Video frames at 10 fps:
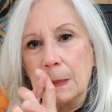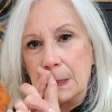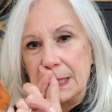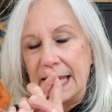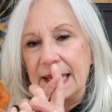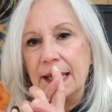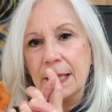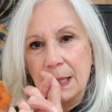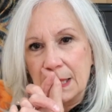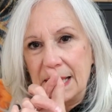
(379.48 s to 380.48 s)
taking
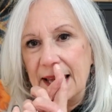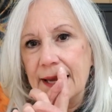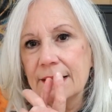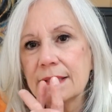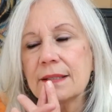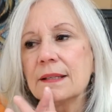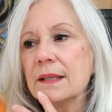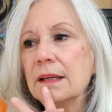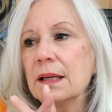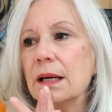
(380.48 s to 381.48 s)
a class.
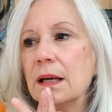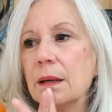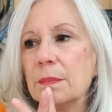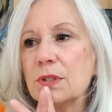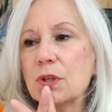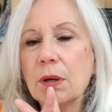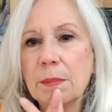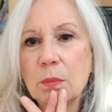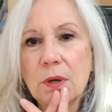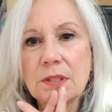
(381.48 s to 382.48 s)
Um, it's going to
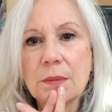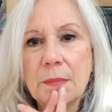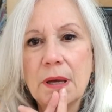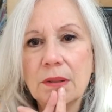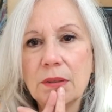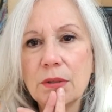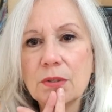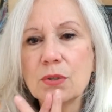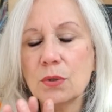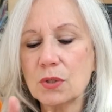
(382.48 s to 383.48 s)
be once a month,
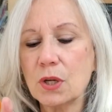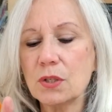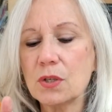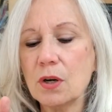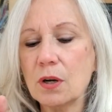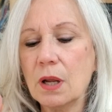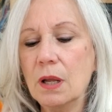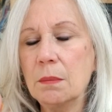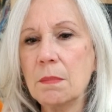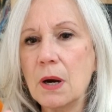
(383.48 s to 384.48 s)
so it's going to start
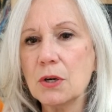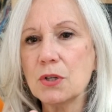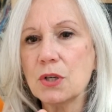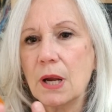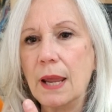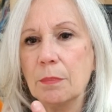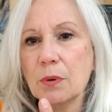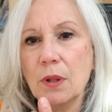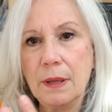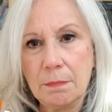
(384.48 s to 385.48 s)
in March,
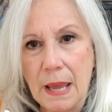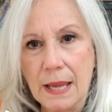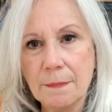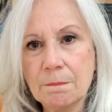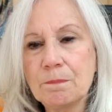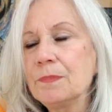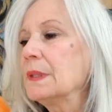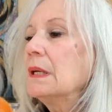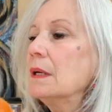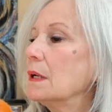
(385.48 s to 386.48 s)
April, and May.
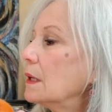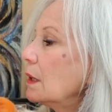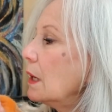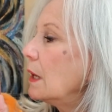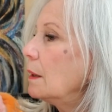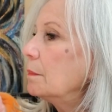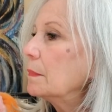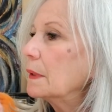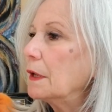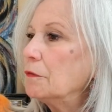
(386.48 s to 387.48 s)

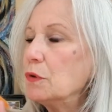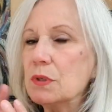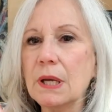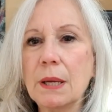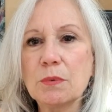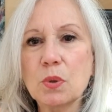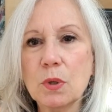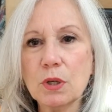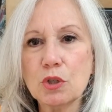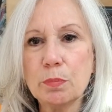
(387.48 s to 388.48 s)
Um, give you time to
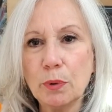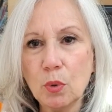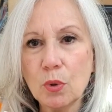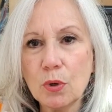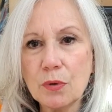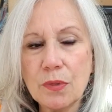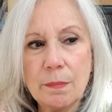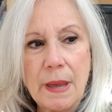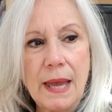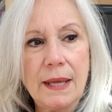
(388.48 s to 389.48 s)
explore the
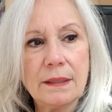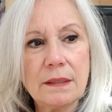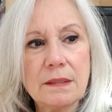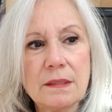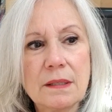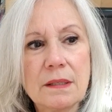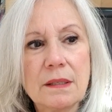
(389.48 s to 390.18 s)
mats,